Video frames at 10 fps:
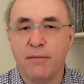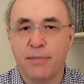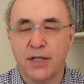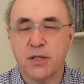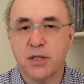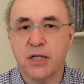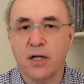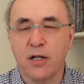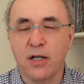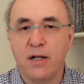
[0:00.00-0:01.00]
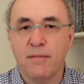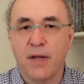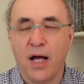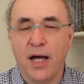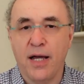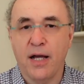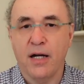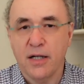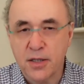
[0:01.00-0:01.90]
but it's still a uh,